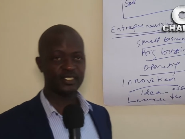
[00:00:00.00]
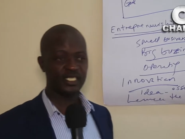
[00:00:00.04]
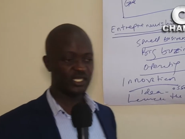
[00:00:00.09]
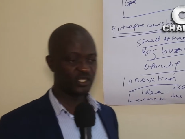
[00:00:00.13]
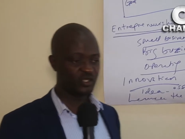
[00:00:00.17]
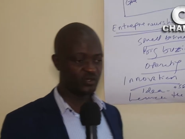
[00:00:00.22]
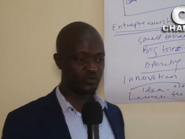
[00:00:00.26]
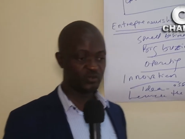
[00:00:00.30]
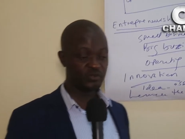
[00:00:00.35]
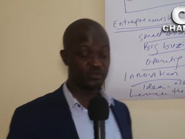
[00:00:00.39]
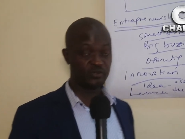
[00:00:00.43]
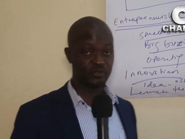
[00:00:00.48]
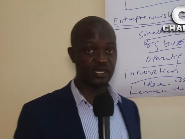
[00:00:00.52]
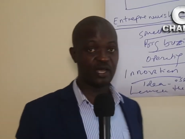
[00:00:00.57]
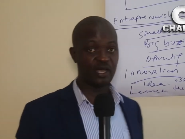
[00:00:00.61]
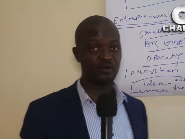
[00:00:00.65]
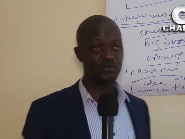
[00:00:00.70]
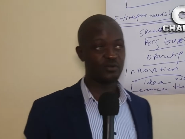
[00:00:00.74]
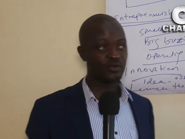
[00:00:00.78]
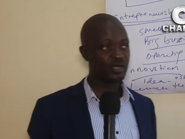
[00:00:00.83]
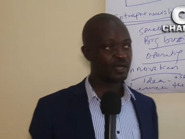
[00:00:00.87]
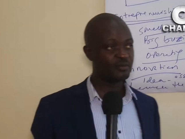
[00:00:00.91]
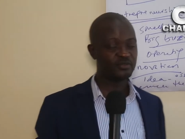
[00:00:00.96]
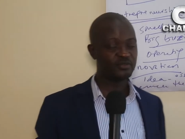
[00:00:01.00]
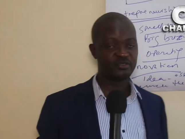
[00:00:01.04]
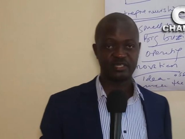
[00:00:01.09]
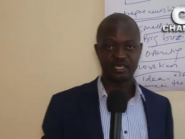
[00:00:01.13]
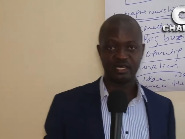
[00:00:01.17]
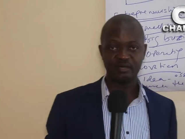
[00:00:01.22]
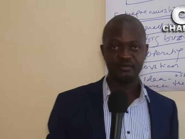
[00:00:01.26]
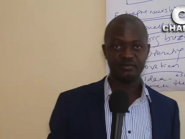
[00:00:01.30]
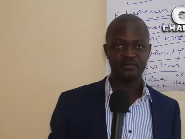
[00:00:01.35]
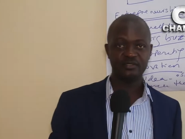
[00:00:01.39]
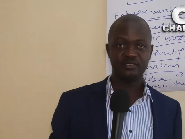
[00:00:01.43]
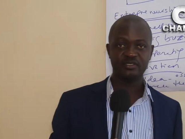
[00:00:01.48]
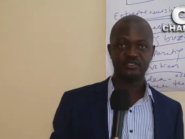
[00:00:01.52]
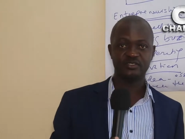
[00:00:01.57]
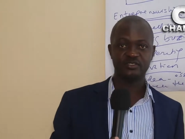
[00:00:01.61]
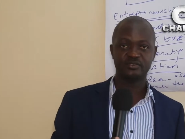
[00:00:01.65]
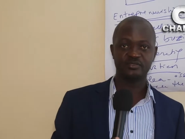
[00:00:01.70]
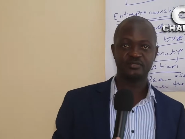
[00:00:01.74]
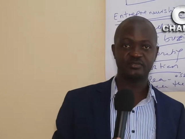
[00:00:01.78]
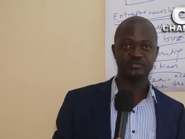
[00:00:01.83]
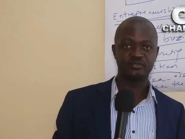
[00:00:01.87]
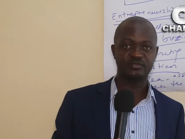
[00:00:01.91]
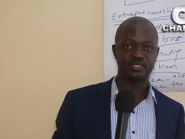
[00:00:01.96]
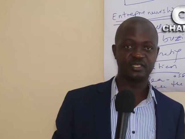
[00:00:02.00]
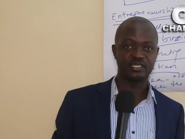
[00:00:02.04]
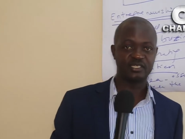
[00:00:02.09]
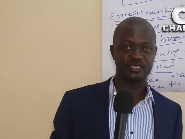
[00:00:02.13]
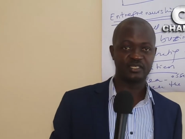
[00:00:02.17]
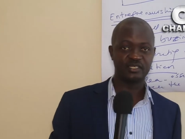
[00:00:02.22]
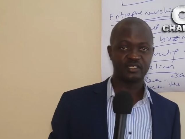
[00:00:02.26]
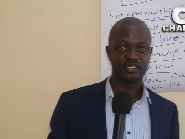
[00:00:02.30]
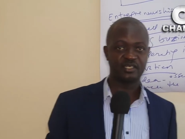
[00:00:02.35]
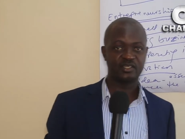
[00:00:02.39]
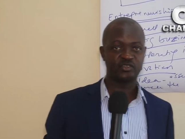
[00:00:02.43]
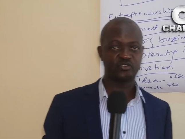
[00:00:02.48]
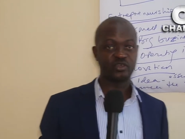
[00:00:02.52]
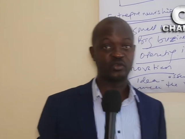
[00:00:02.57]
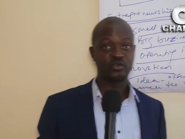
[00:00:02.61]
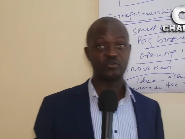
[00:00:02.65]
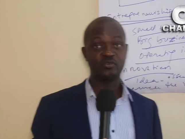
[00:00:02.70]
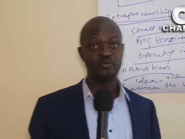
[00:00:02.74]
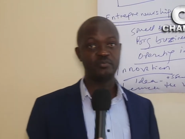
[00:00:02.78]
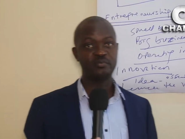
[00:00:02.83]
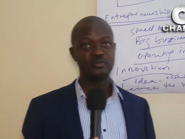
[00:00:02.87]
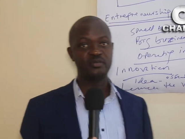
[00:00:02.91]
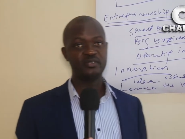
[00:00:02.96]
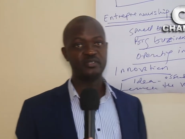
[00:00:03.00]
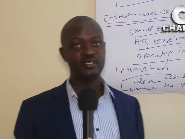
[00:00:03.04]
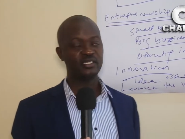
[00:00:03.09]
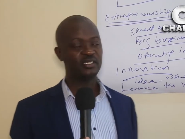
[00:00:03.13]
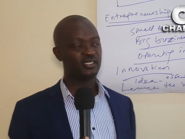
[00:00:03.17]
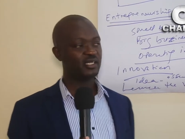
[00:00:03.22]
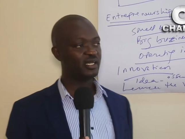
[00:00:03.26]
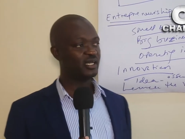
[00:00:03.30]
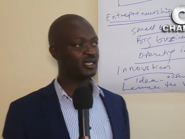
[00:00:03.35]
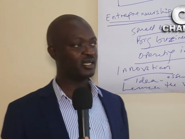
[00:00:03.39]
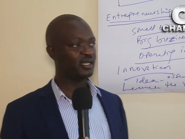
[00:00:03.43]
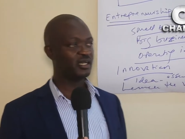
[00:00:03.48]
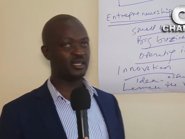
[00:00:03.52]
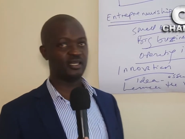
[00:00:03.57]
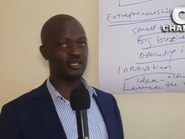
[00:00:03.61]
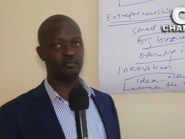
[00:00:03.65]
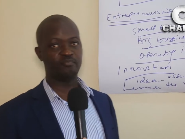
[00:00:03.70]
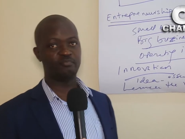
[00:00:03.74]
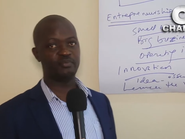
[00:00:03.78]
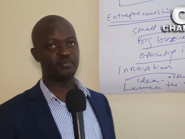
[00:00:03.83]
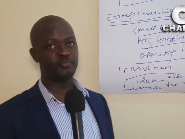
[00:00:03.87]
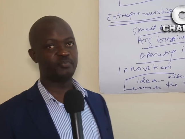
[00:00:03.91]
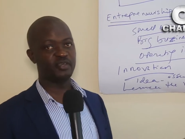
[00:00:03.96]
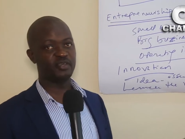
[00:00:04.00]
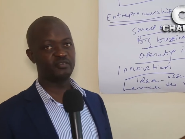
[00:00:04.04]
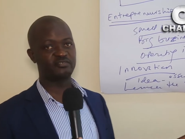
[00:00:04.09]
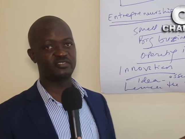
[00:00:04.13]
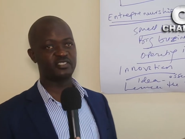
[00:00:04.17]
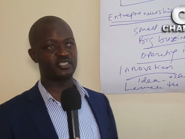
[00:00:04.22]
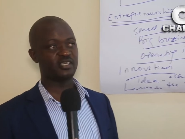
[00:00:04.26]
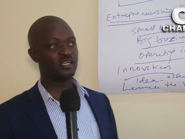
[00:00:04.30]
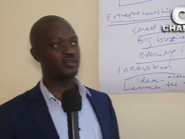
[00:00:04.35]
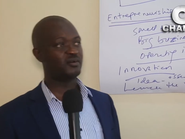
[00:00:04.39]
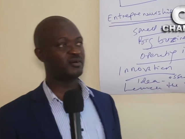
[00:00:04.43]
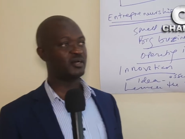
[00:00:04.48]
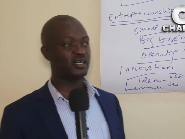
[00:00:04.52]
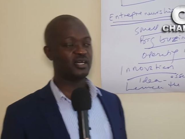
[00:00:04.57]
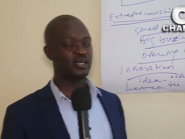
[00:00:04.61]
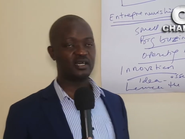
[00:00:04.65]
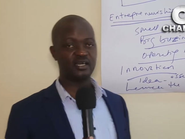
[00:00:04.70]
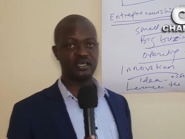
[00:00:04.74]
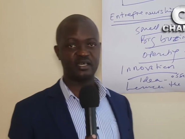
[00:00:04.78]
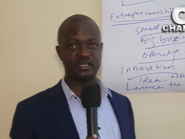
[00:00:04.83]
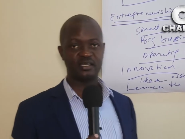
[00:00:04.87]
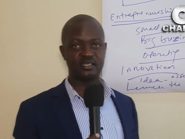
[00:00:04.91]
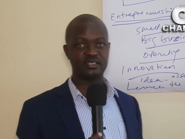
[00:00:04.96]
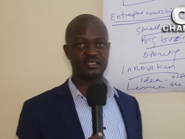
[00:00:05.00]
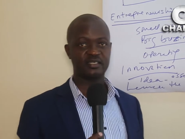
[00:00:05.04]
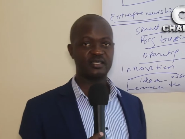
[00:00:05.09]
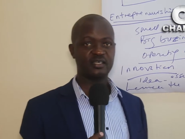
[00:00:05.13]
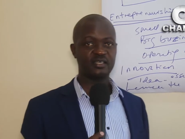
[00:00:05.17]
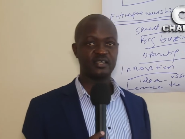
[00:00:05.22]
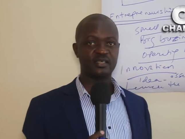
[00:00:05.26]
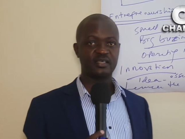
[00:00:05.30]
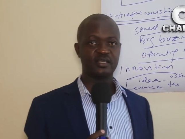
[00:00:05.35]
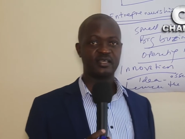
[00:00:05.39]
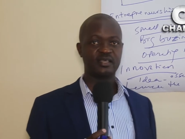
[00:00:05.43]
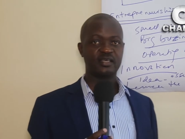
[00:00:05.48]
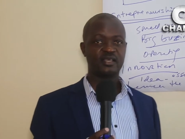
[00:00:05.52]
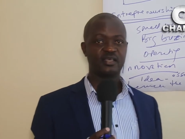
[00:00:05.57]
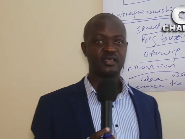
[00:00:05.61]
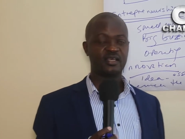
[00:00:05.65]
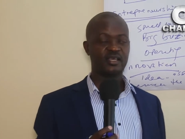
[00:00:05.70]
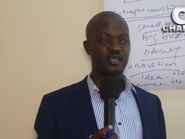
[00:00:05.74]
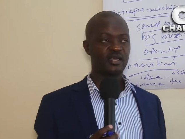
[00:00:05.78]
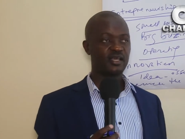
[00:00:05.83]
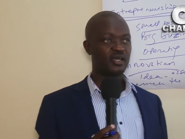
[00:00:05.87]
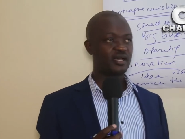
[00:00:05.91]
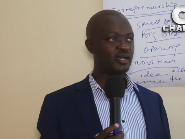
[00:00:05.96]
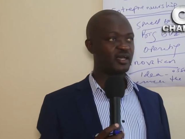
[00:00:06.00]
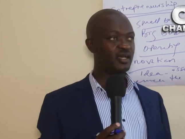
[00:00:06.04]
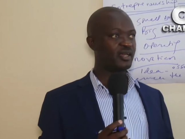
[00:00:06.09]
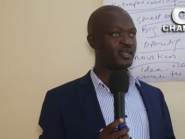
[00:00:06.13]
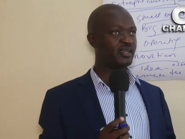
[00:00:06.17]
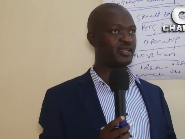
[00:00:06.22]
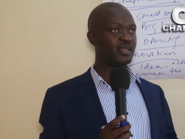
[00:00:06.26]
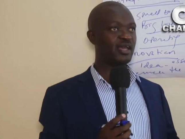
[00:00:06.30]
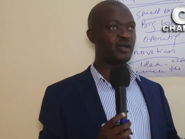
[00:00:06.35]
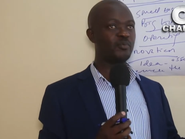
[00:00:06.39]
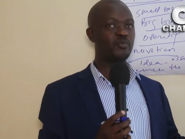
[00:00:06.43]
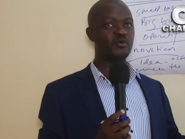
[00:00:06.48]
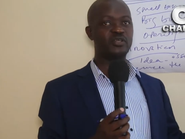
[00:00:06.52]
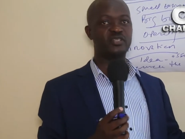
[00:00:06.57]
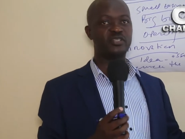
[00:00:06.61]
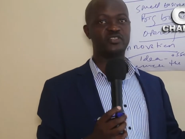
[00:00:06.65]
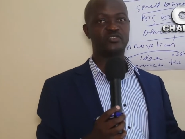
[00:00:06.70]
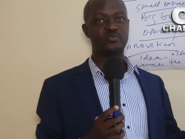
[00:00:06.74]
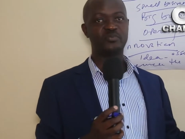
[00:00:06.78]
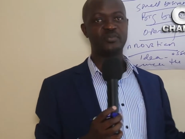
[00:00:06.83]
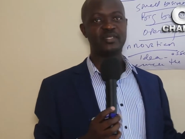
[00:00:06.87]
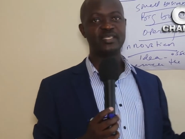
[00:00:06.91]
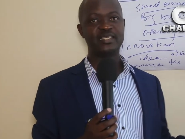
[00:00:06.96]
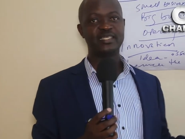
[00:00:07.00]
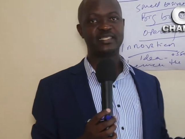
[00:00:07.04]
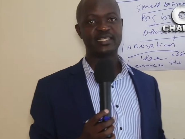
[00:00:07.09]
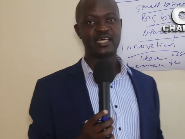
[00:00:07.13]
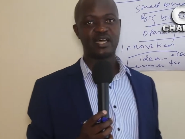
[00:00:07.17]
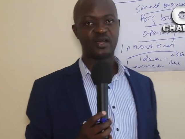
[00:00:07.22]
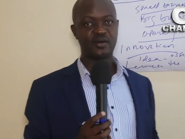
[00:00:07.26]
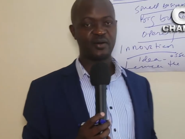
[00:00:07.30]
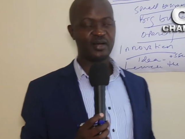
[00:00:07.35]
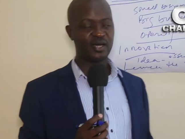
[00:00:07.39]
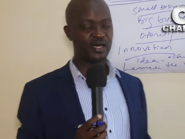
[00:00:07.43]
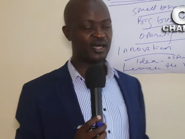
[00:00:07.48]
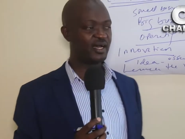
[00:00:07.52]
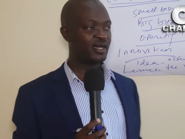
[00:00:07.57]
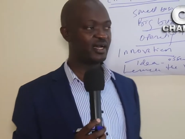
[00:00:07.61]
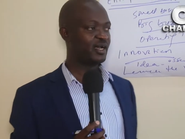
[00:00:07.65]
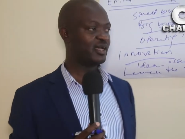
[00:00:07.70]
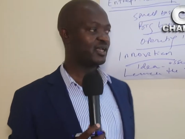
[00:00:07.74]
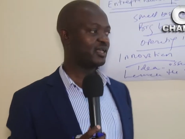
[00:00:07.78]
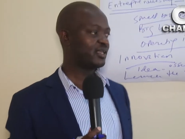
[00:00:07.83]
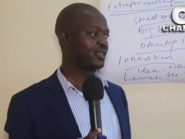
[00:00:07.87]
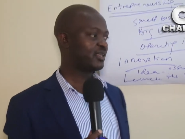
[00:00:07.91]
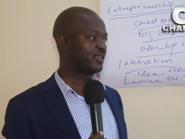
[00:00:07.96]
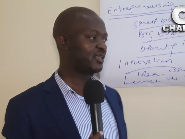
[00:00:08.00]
Now you come to town to a good building, PPF Tower, Diamond Jubilee Tower.